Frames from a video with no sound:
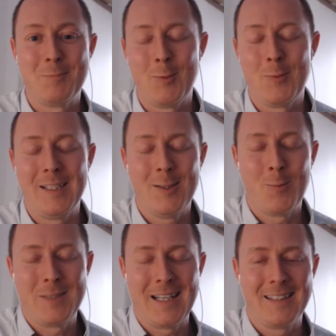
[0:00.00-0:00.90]
we
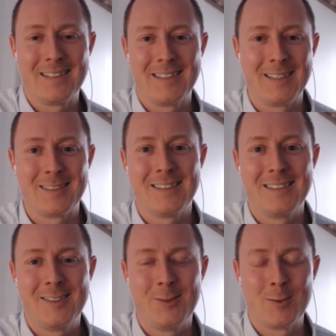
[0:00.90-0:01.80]
hope to get this
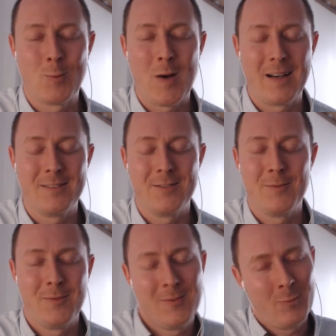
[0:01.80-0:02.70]
to as wide
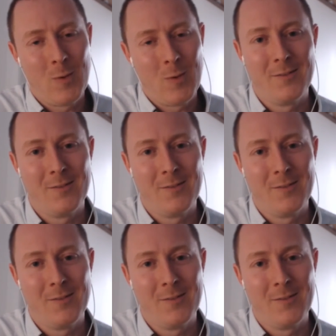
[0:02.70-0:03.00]
of